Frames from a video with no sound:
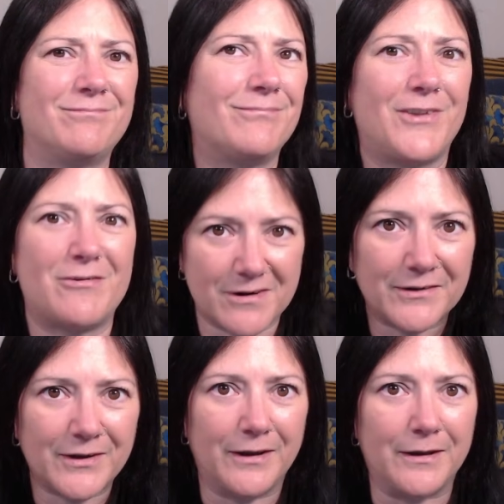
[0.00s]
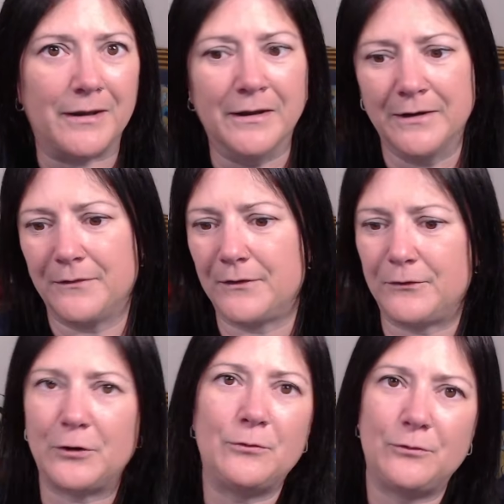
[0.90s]
there aren't any. There's
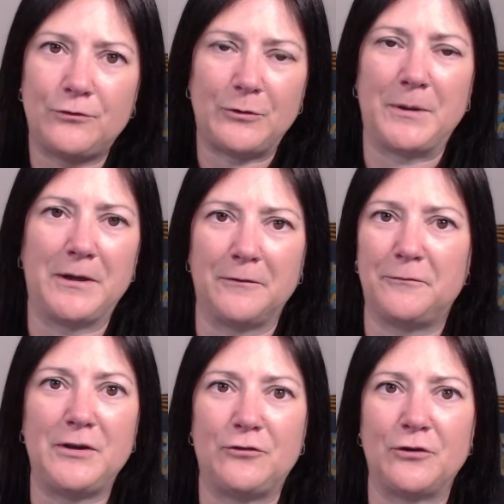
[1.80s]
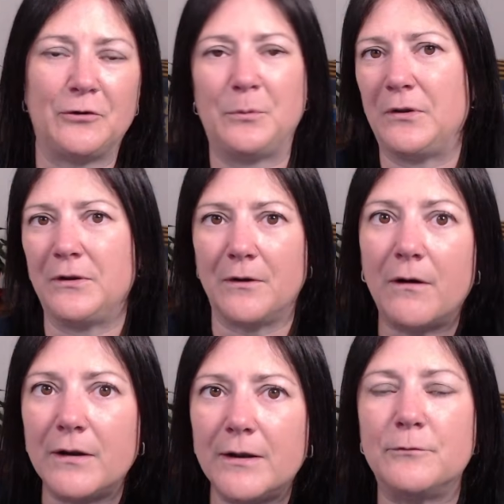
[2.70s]
no shipping feature within
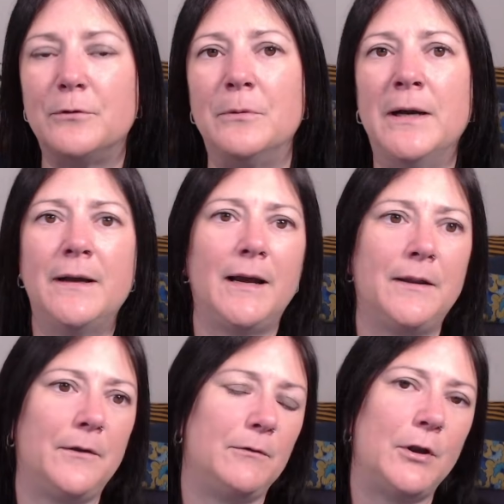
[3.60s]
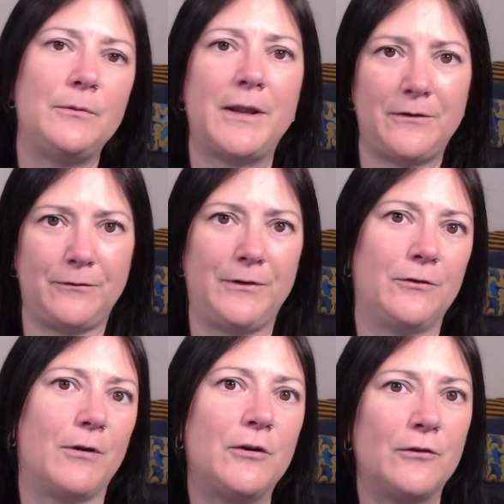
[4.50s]
GoHighLevel, and there are no native
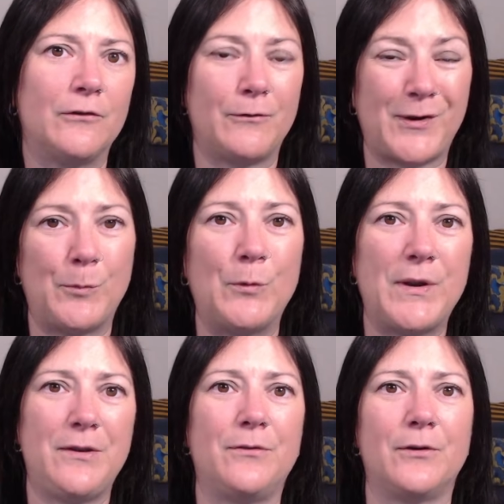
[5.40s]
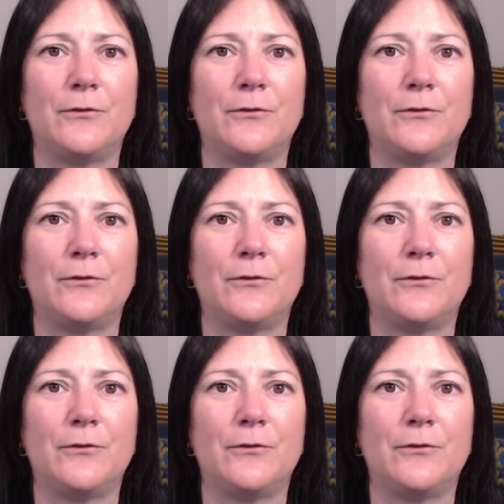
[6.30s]
integrations available either.